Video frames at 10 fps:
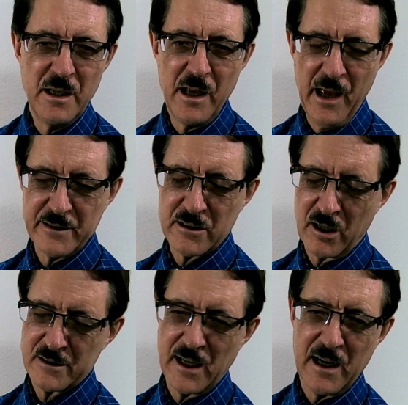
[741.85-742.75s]
and
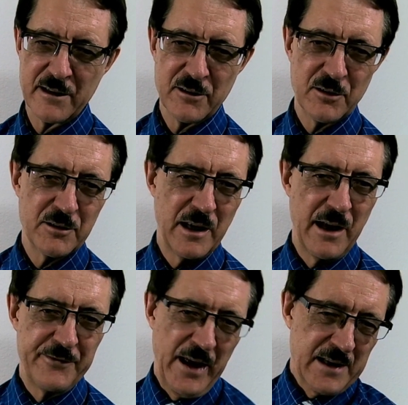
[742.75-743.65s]
Cardano,
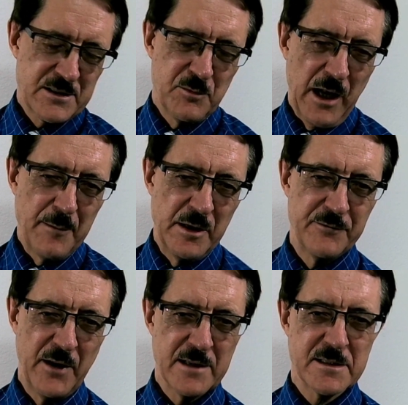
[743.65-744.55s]
and that's what I'm
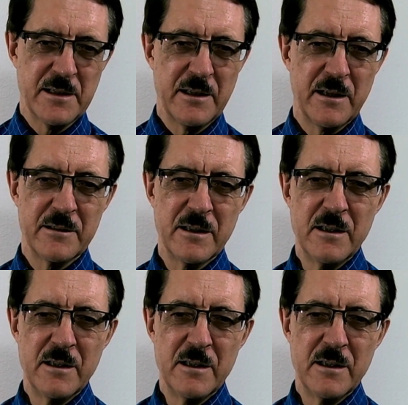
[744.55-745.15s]
invested in.